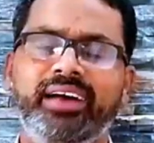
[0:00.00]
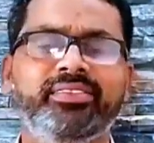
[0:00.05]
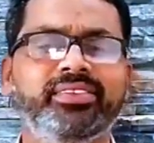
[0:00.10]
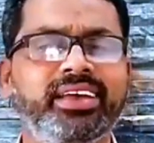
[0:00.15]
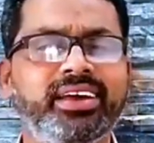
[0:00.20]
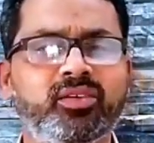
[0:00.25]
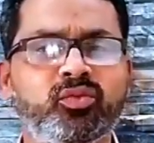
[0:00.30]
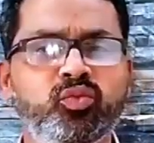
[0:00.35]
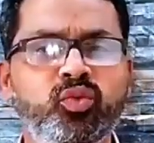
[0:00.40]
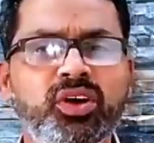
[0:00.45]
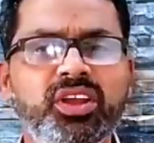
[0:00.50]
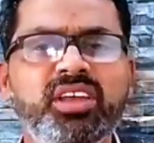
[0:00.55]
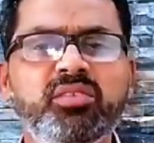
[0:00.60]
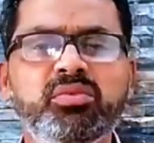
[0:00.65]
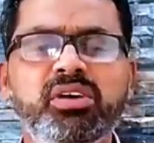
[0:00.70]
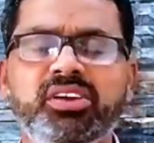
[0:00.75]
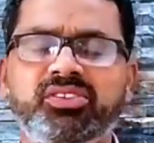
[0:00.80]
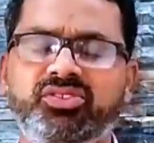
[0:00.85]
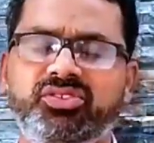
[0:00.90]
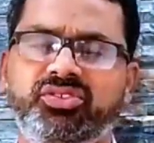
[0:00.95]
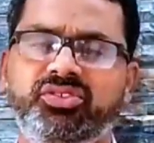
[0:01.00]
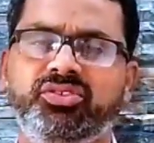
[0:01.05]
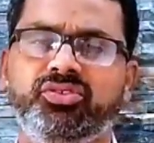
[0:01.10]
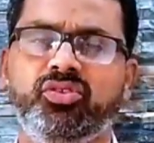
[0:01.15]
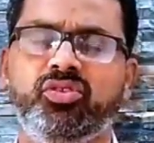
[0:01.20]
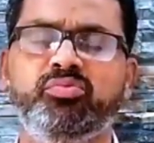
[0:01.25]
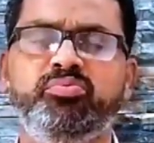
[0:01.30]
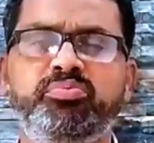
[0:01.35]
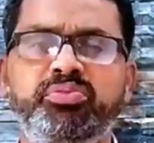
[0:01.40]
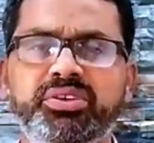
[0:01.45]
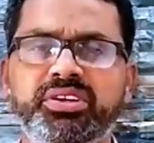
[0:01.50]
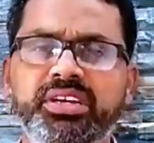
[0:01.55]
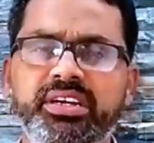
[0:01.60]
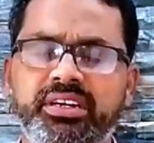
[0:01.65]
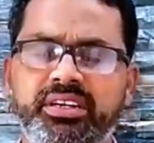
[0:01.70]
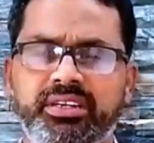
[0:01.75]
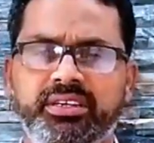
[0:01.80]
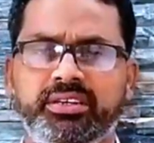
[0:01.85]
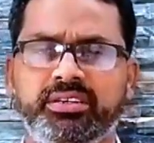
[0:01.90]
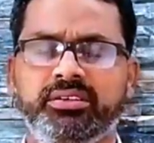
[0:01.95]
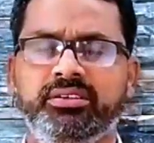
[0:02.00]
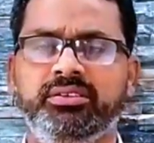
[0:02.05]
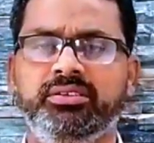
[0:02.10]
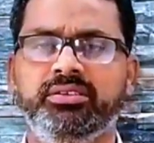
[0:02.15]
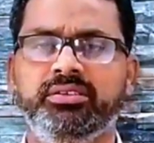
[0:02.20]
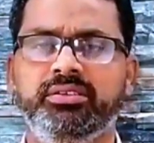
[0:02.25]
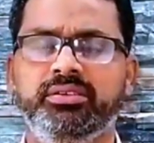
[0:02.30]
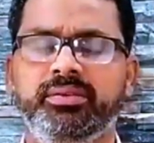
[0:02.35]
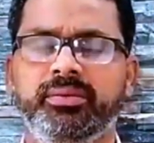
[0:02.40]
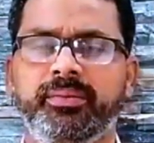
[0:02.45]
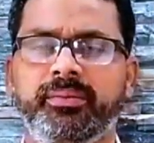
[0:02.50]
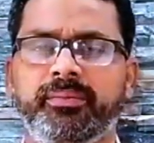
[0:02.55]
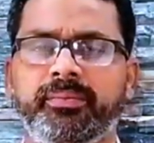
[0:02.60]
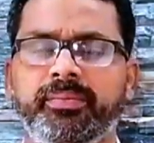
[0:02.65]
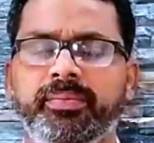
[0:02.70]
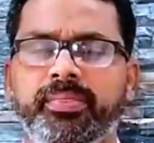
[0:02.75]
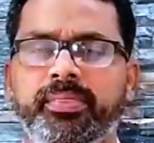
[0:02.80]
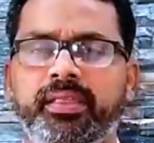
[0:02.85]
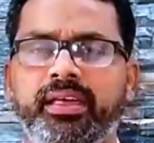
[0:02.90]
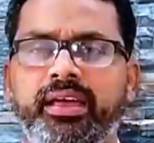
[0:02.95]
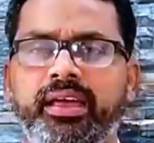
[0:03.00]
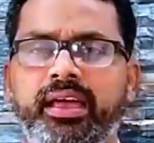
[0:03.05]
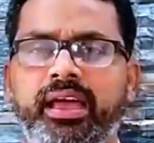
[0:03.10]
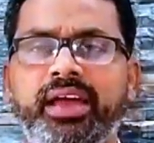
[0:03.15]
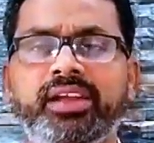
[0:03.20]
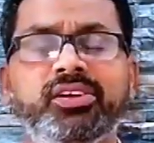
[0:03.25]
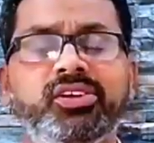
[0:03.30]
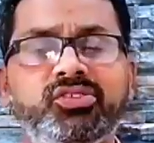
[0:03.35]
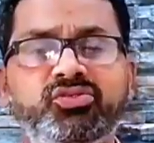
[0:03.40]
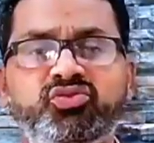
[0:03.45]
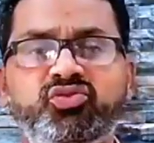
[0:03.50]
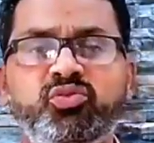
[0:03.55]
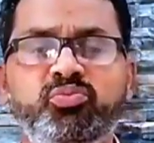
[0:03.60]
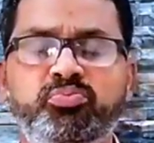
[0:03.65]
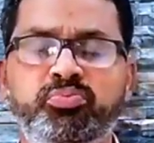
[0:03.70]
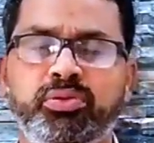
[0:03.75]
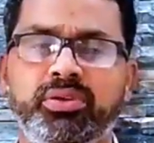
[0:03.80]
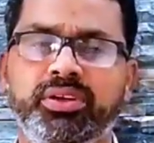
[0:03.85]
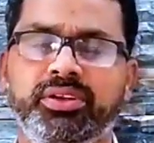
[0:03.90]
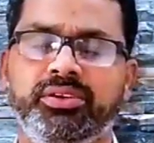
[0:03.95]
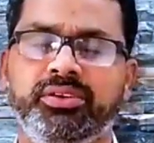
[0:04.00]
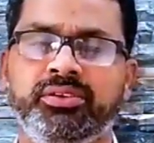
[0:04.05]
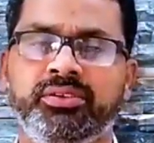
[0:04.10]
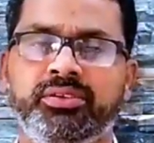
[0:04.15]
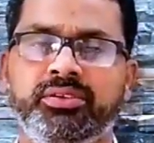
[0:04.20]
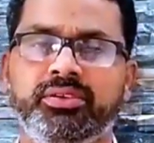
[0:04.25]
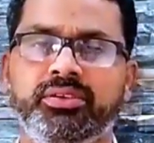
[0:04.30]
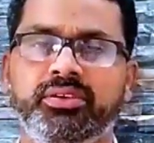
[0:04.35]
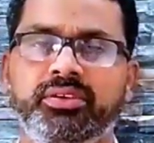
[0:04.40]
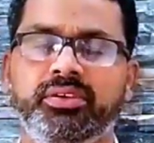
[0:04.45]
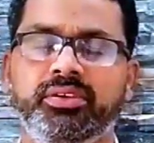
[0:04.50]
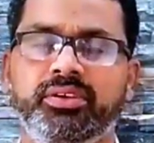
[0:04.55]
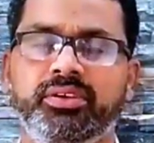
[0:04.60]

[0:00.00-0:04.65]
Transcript: And they are very much obedient and disciplined